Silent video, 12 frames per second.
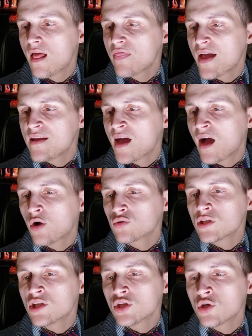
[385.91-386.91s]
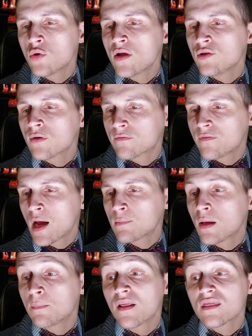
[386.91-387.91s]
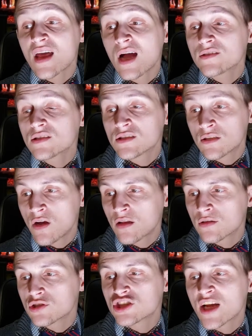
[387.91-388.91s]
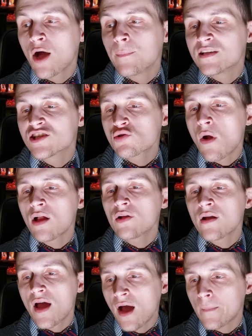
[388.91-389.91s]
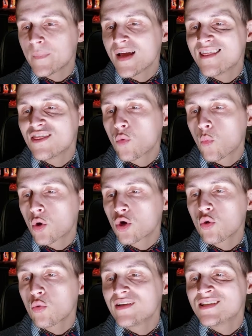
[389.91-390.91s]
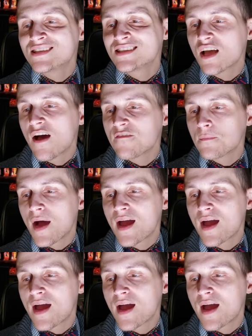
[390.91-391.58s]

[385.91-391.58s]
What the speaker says: that not only you and your family, but thousands of others shall be swallowed up in the whirlwinds of